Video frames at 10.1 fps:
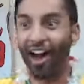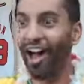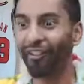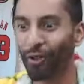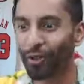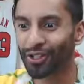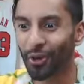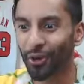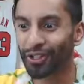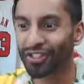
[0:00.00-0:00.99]
I've all
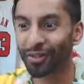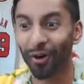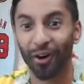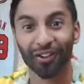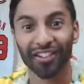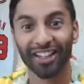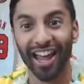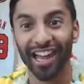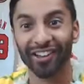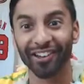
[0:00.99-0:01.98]
taught you some Aussie
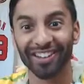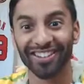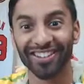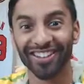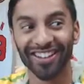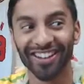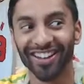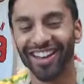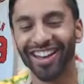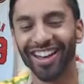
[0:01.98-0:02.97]
language.
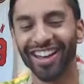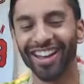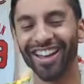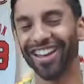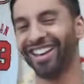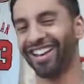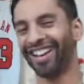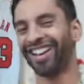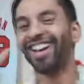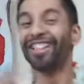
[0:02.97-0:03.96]

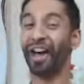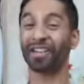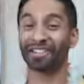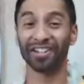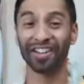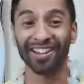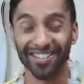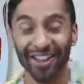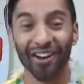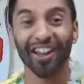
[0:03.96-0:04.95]
Hey, that was a horrendous
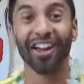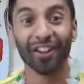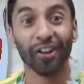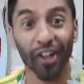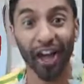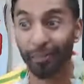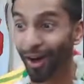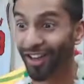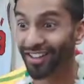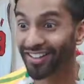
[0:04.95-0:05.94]
joke. Good I
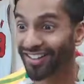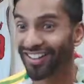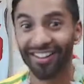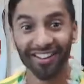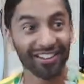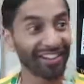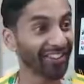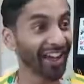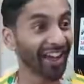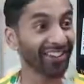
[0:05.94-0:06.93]
might. Do you
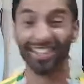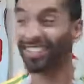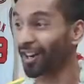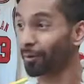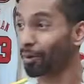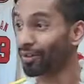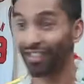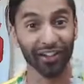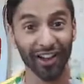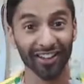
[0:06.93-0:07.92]
get that? Is that terrible? Is
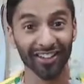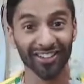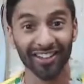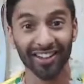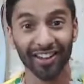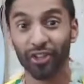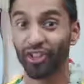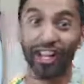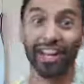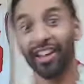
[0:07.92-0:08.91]
that horrendous?
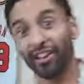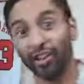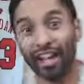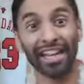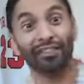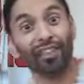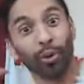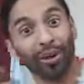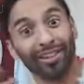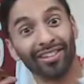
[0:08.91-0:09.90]
Should I leave the
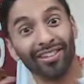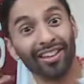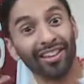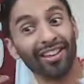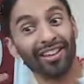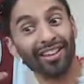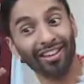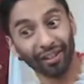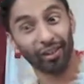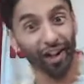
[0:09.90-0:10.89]
quiz?
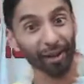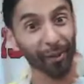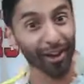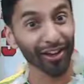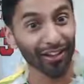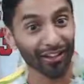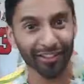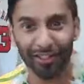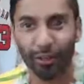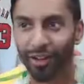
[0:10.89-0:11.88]
Good I might.
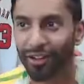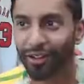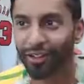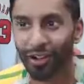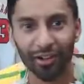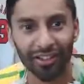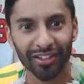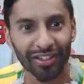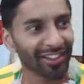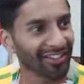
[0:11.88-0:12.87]
It's quite a good joke,
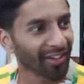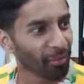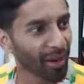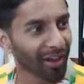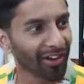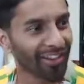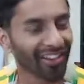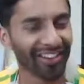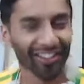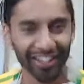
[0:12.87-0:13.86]
isn't it? It's not bad.
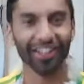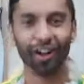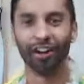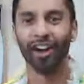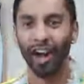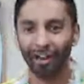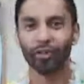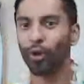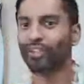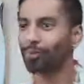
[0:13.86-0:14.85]
There you go. I've
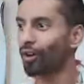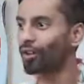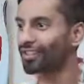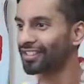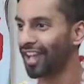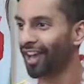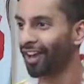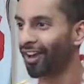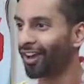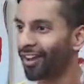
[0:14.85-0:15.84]
taught you some Aussie slang.